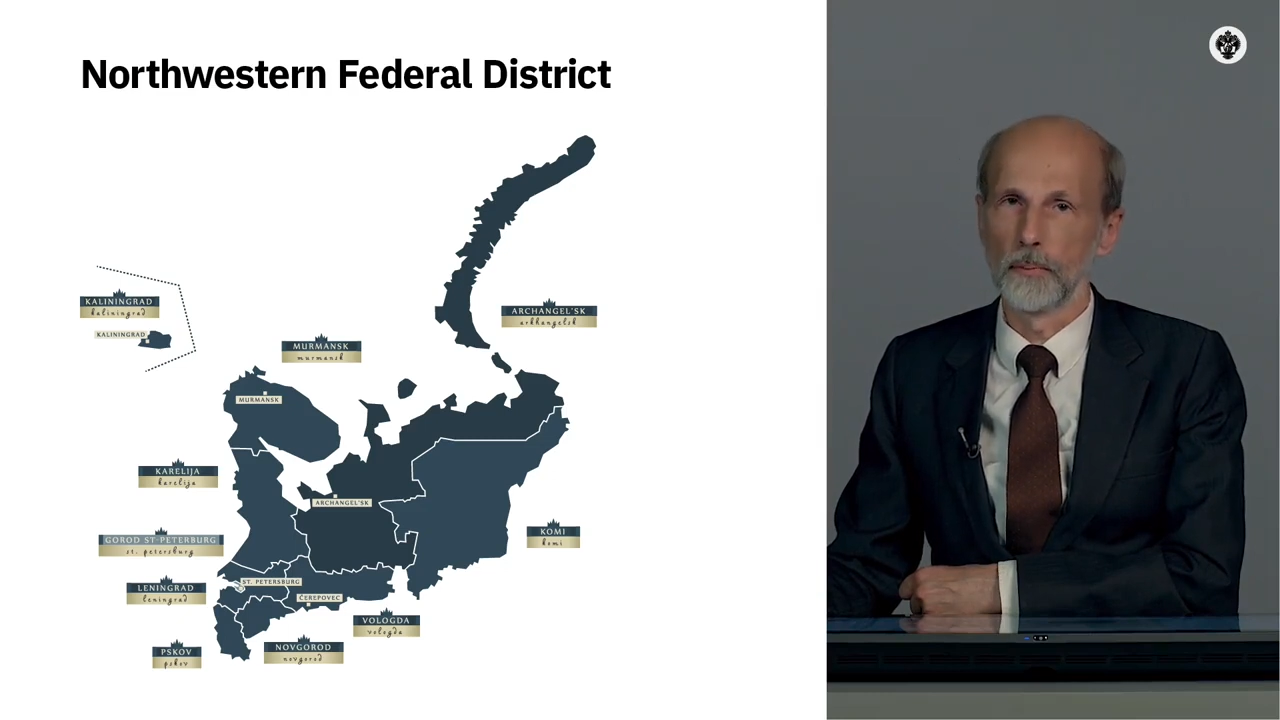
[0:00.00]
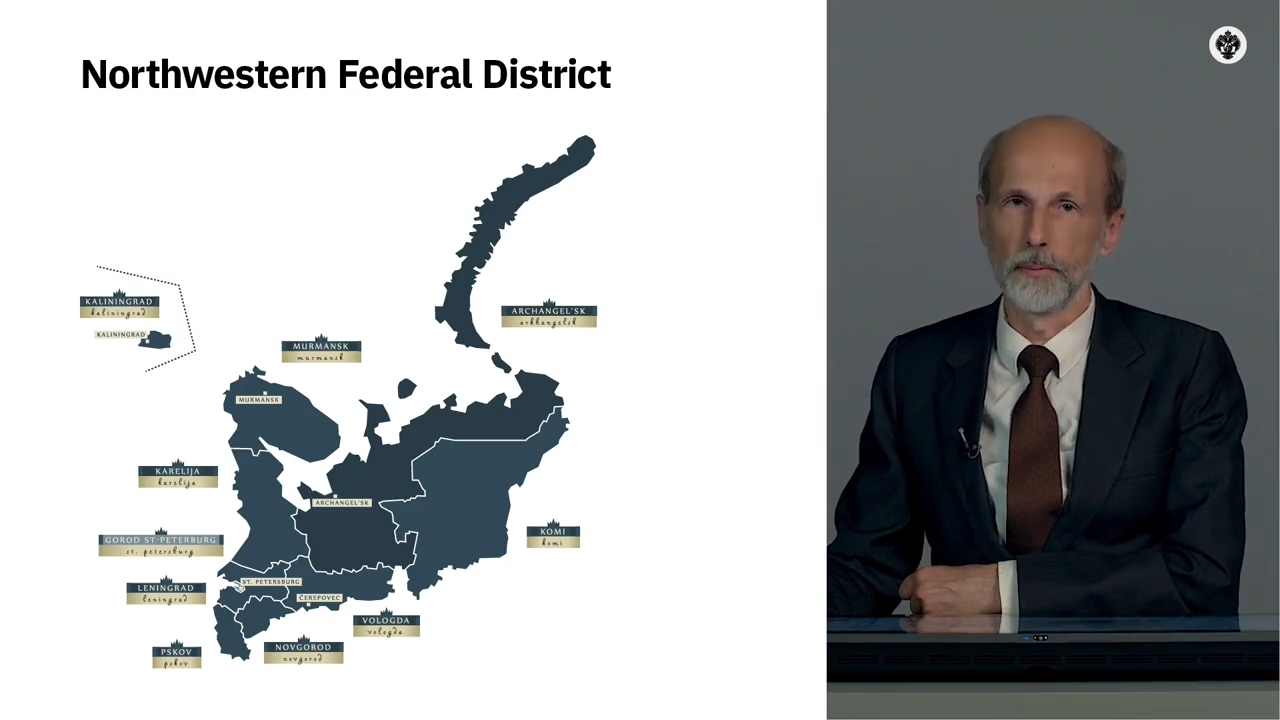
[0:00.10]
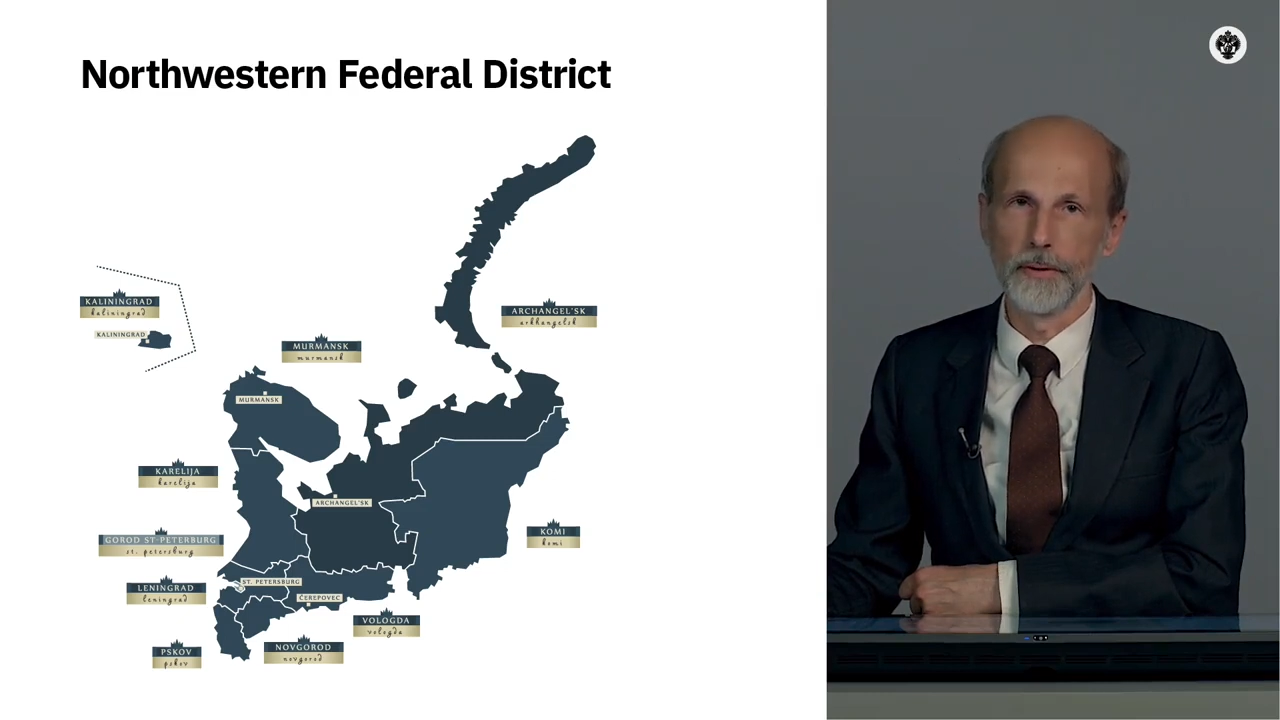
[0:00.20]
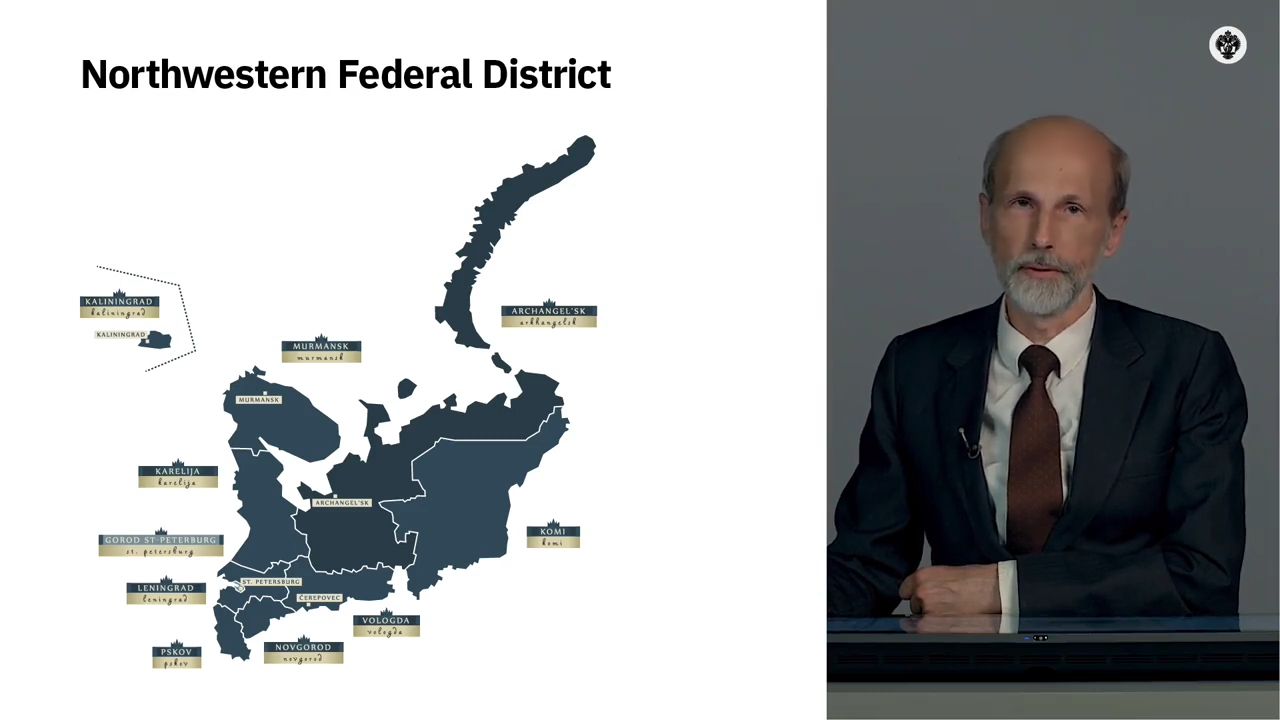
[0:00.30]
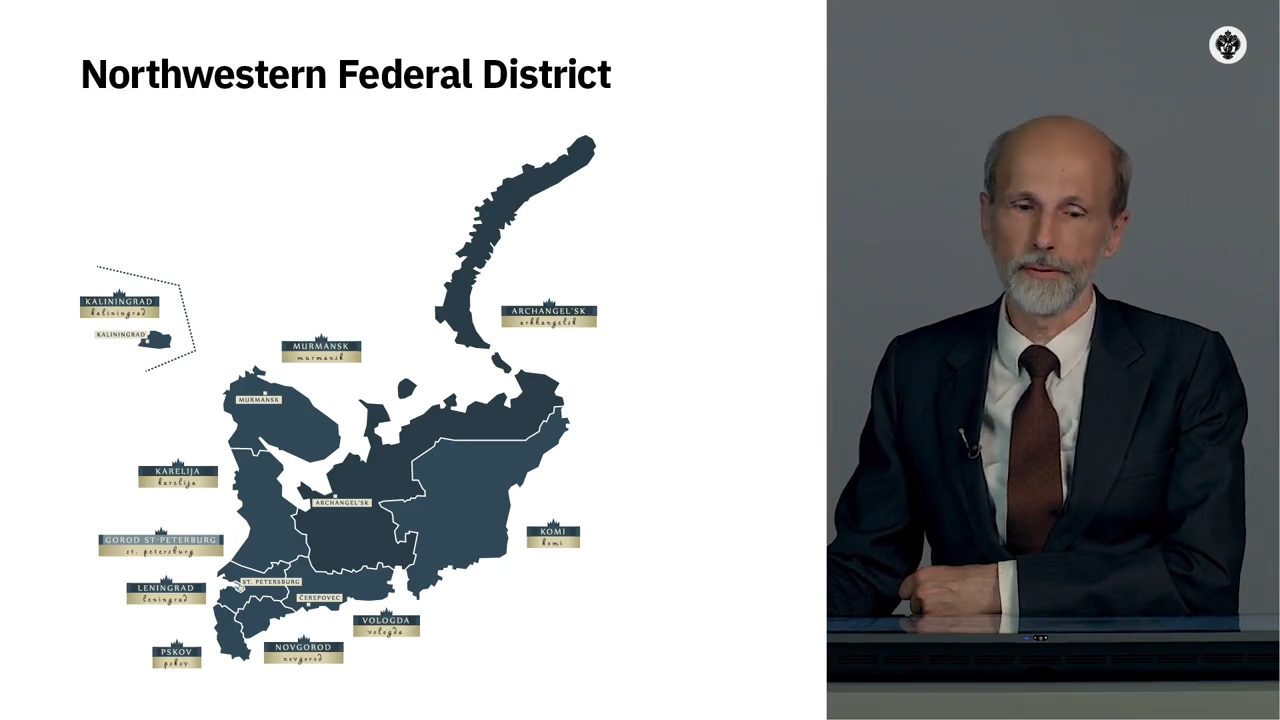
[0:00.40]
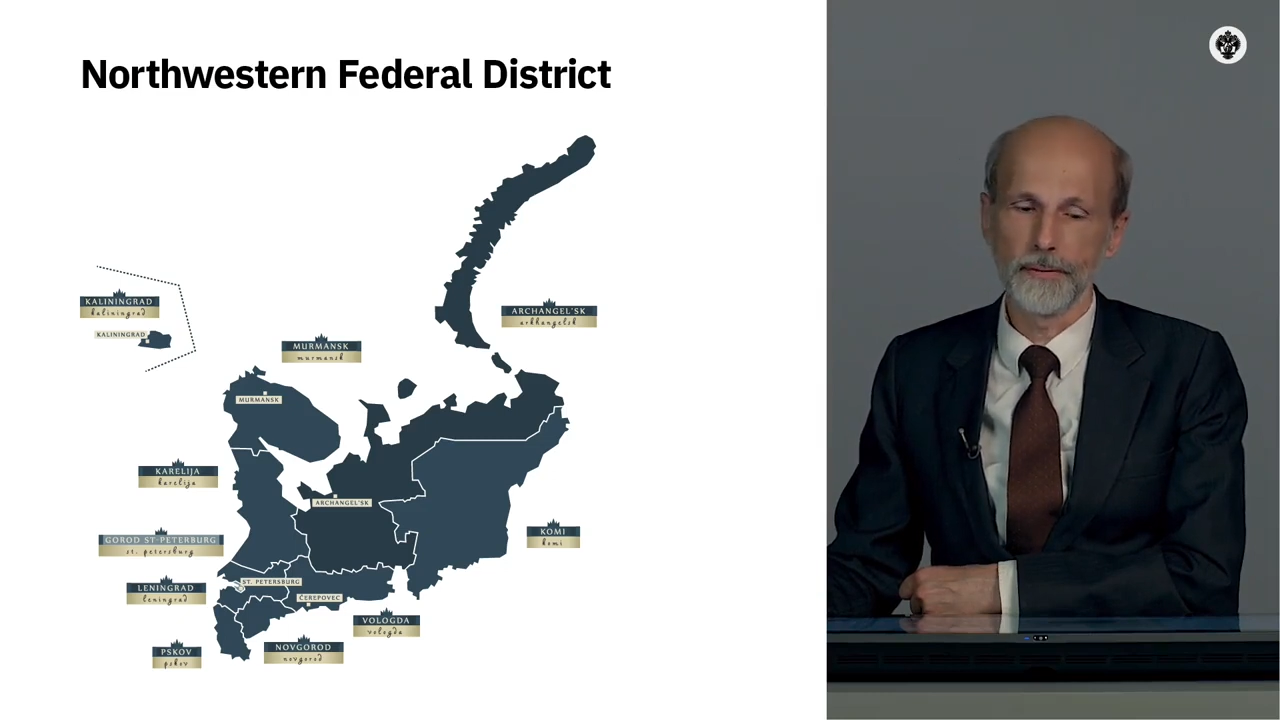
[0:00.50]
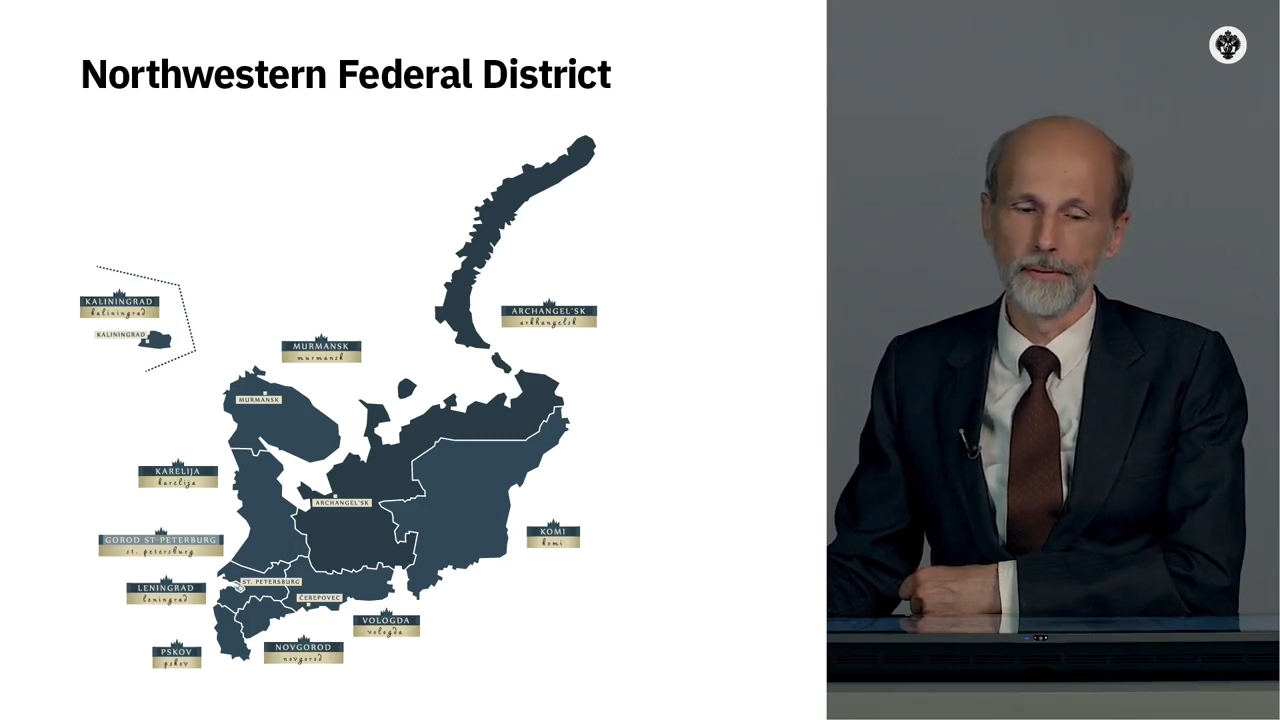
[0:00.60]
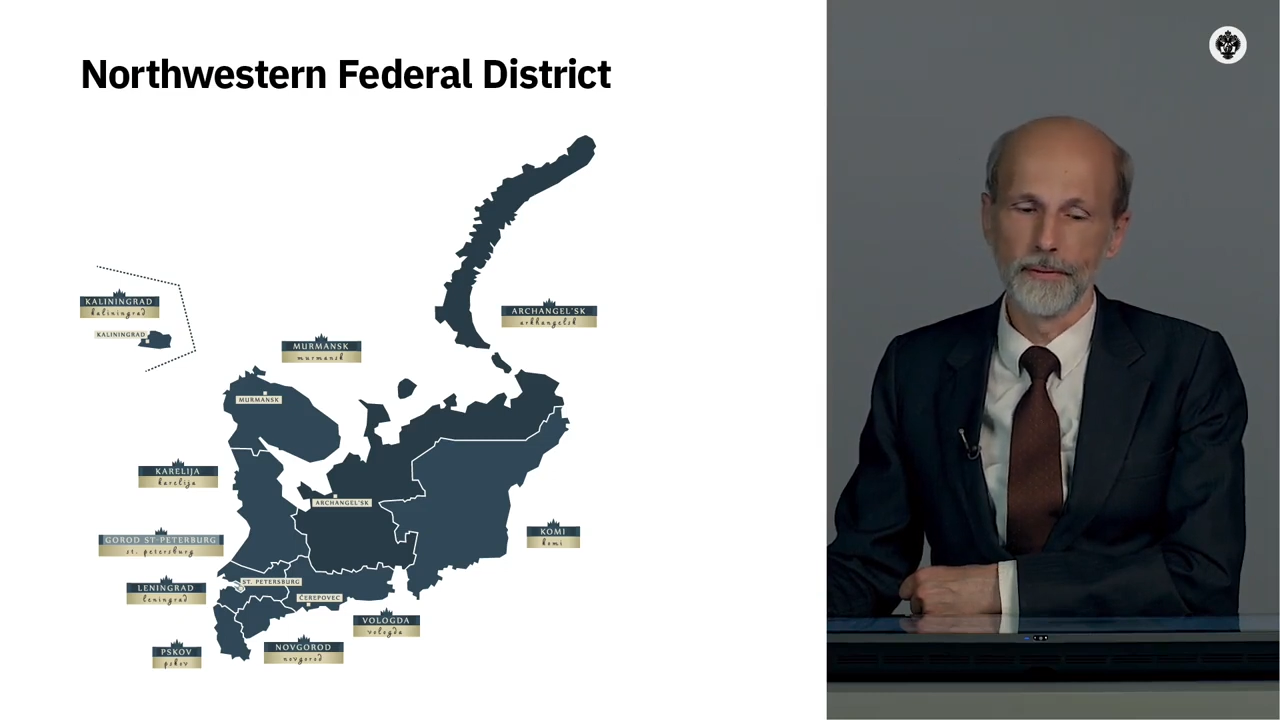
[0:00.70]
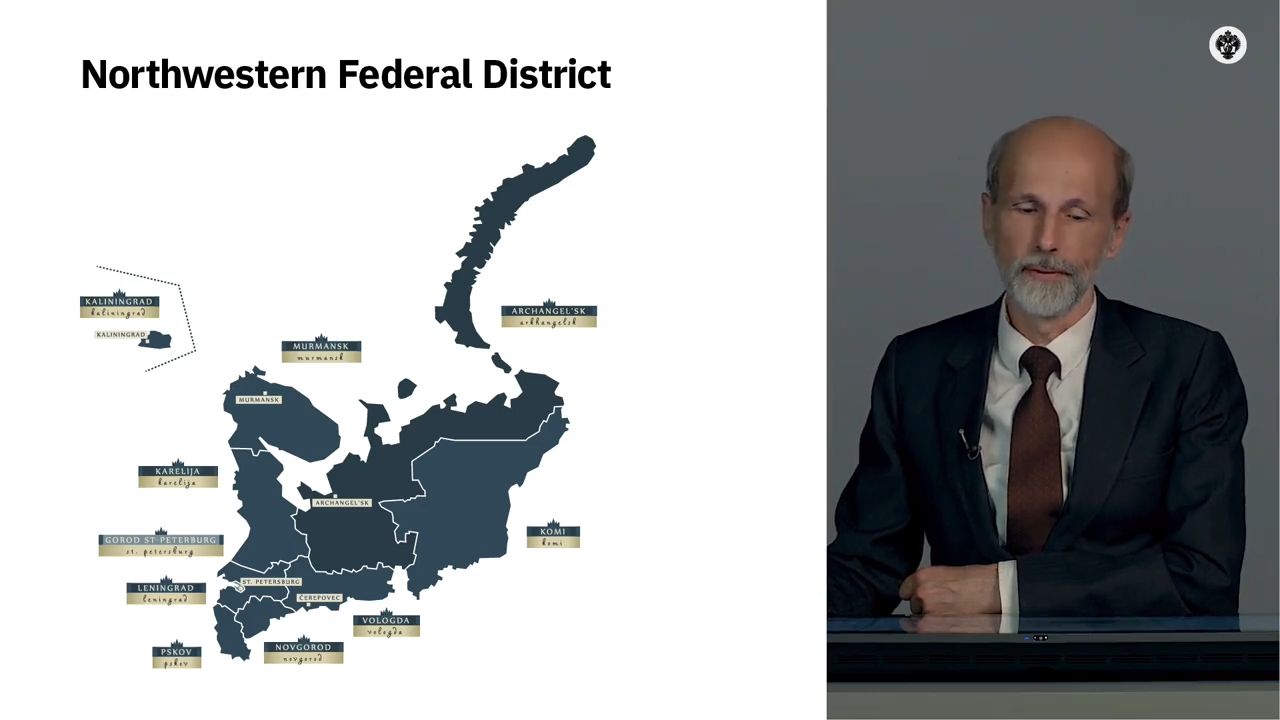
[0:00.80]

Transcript: bears.